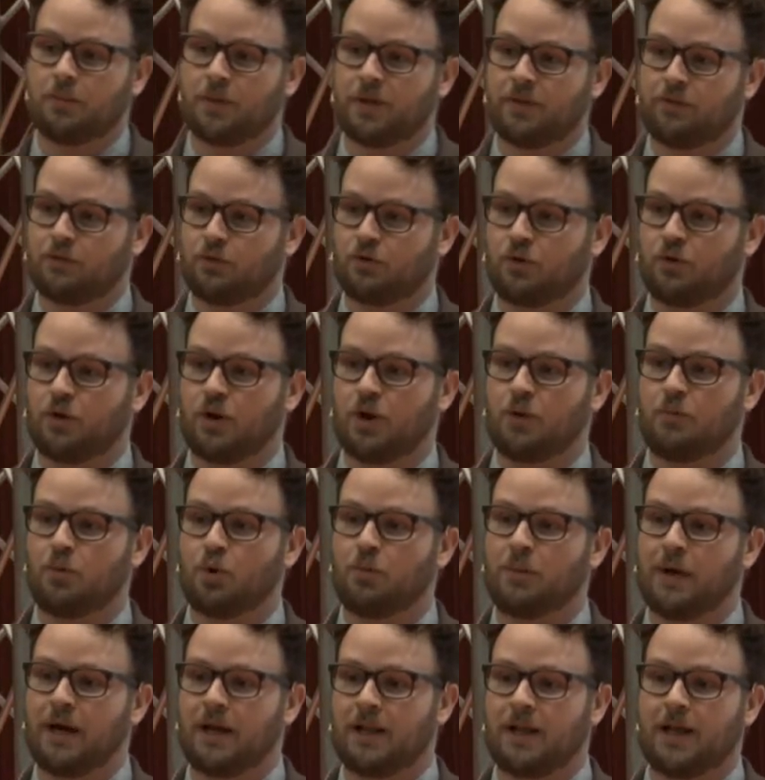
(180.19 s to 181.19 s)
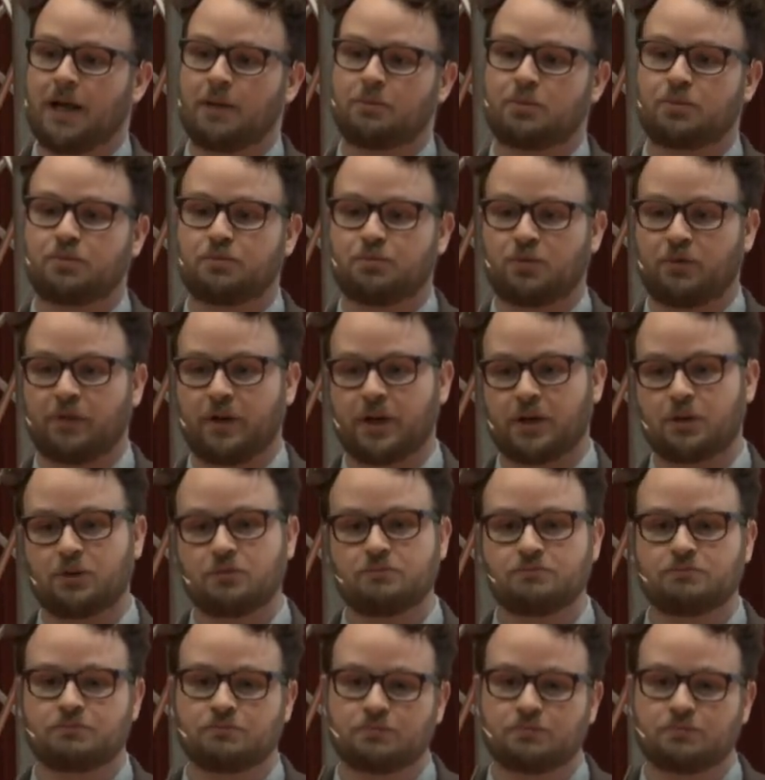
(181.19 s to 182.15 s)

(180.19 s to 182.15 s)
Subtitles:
if you're a mobile app provider,